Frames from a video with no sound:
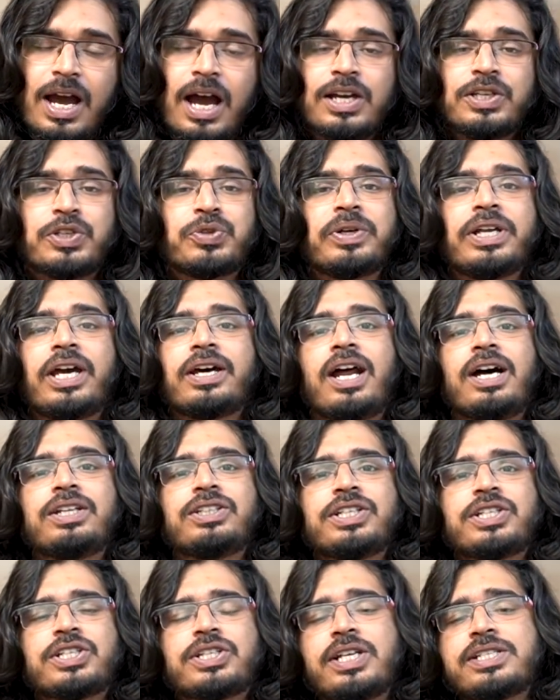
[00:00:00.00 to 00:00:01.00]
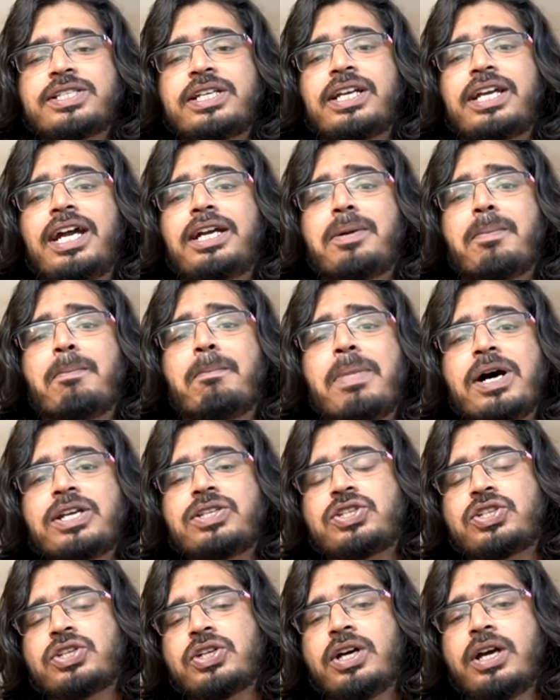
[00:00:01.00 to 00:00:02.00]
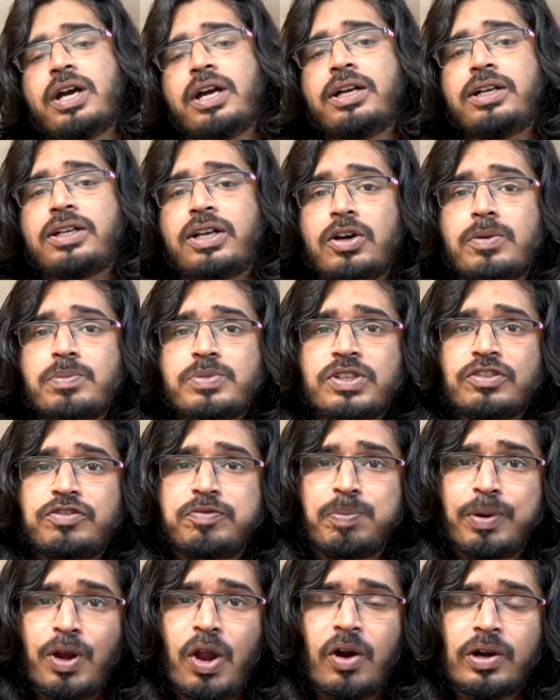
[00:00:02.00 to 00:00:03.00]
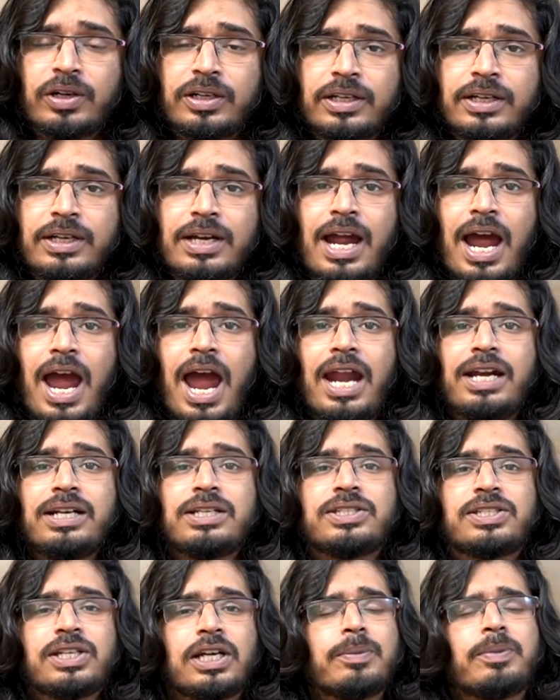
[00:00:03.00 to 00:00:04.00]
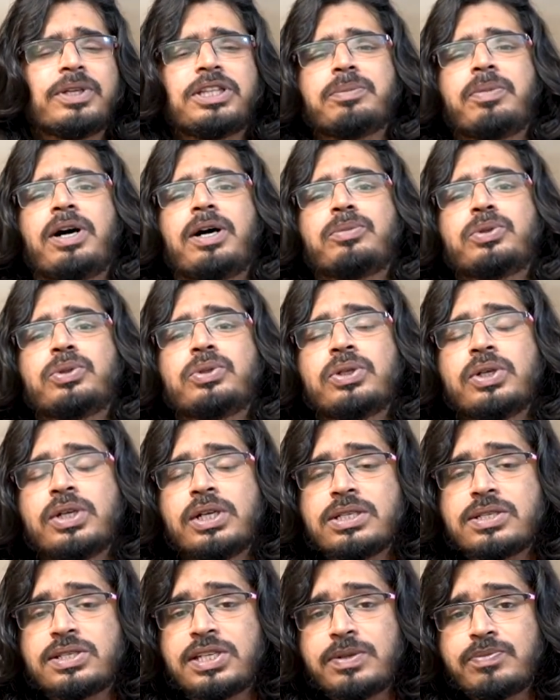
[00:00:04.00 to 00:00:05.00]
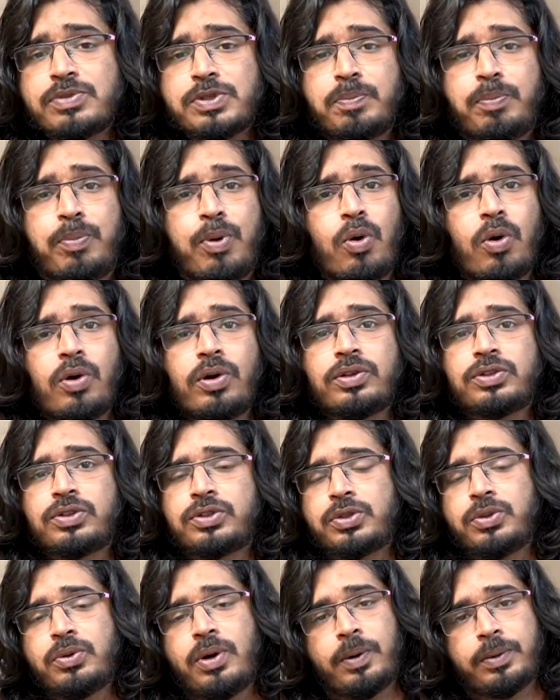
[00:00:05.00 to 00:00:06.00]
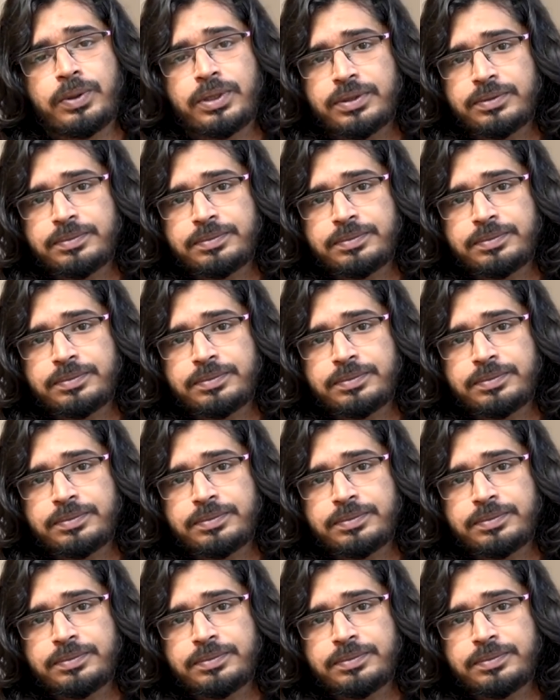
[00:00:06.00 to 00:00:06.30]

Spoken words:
Aishwarya Rajesh doesn't get much in terms of plot, and Jagupati Babu seems bored throughout.